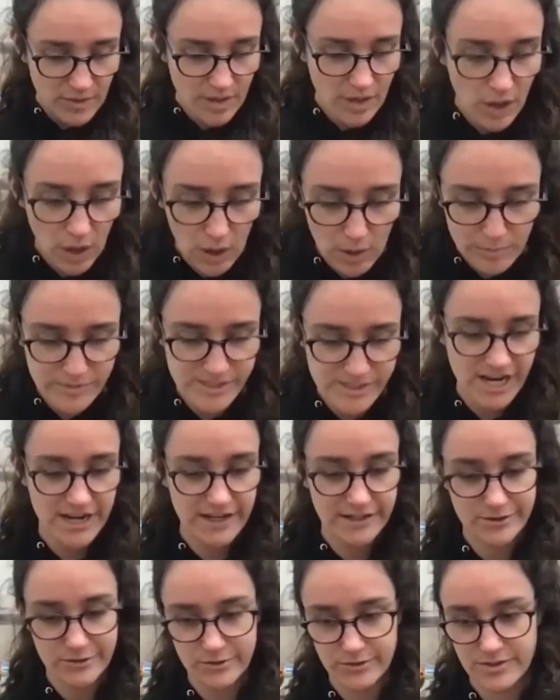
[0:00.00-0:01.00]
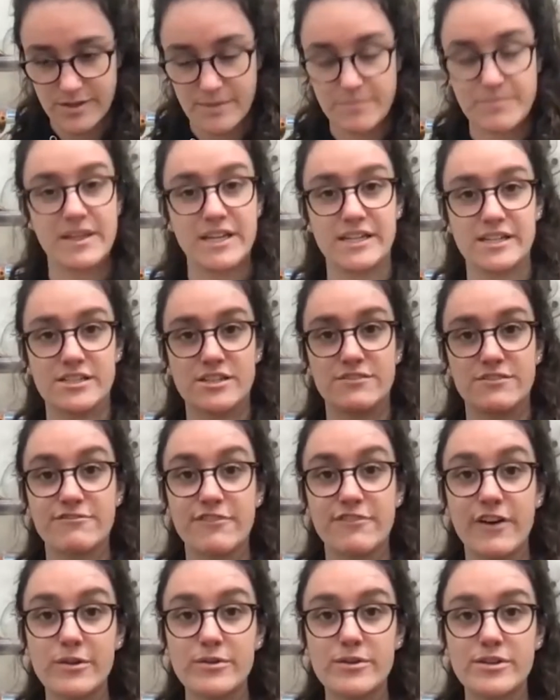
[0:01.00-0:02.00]
object or something to
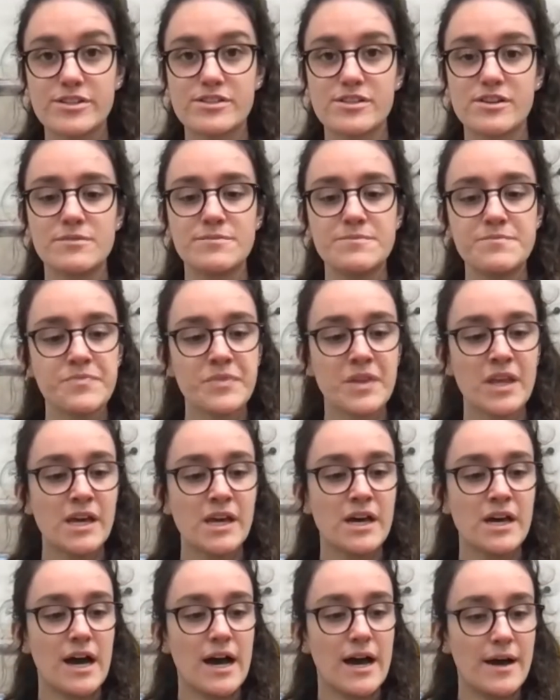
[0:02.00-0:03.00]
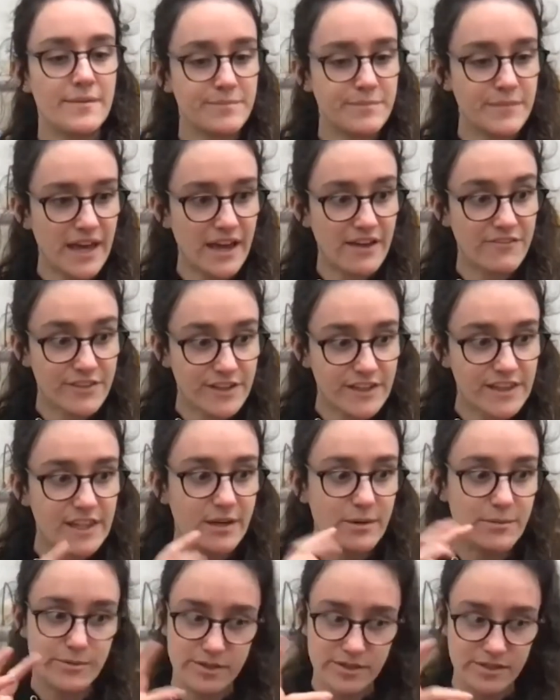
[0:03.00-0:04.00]
focus on.
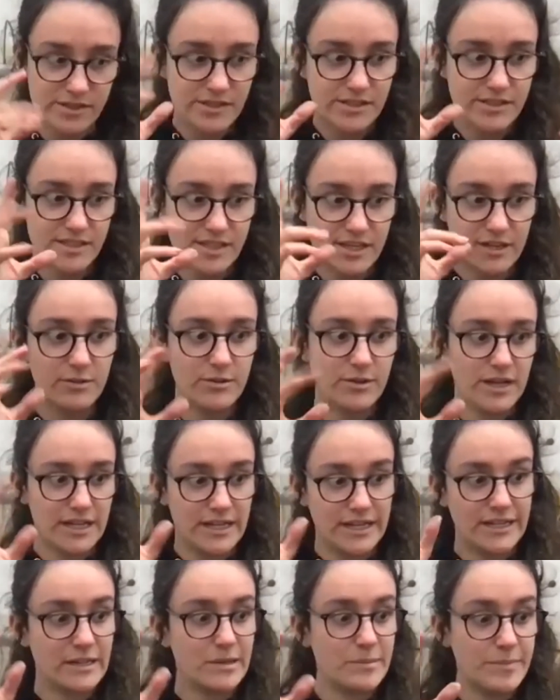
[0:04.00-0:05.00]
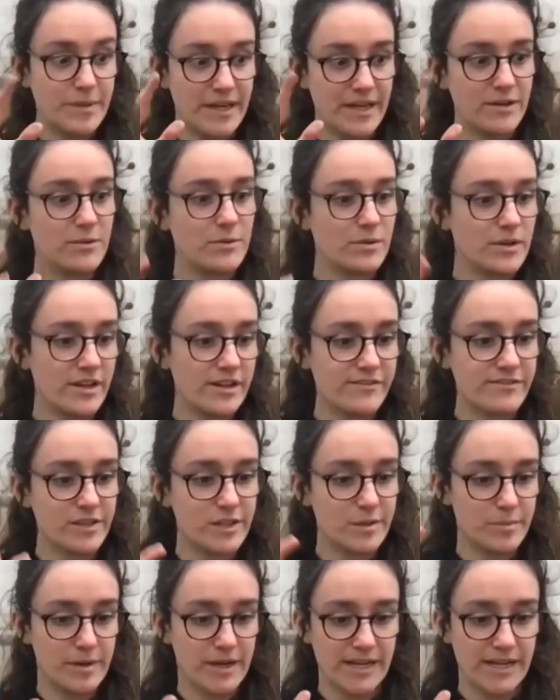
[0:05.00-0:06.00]
Everything was still a little bit all over
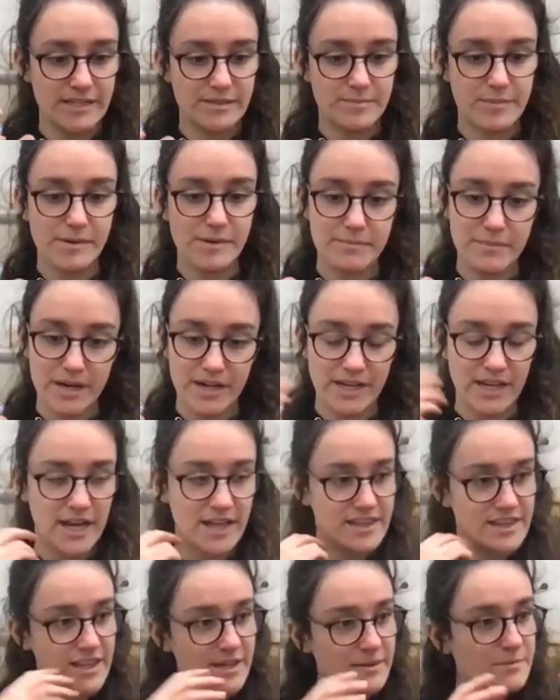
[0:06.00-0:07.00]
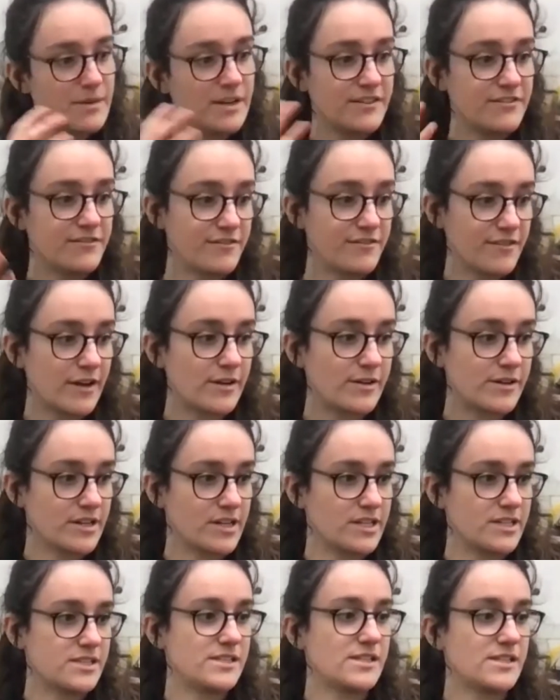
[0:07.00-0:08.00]
the place, but I think my
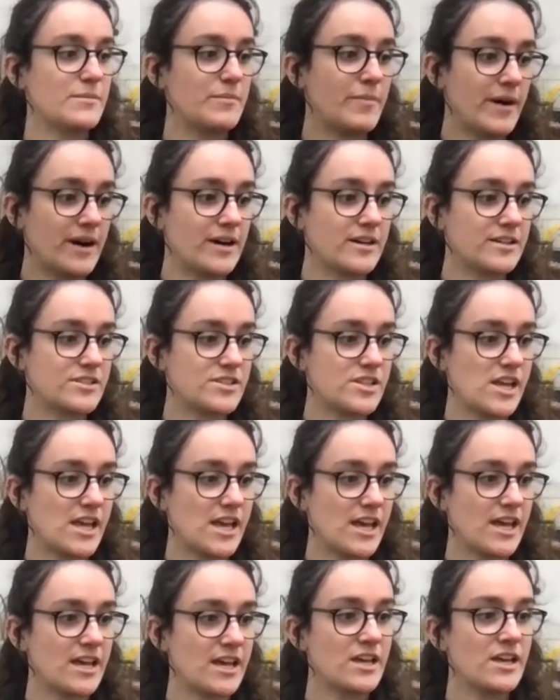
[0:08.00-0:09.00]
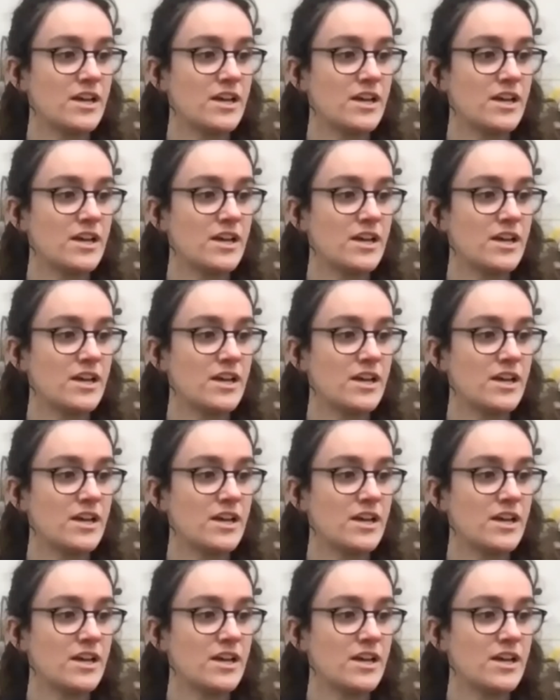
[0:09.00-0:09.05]
focus in the past year,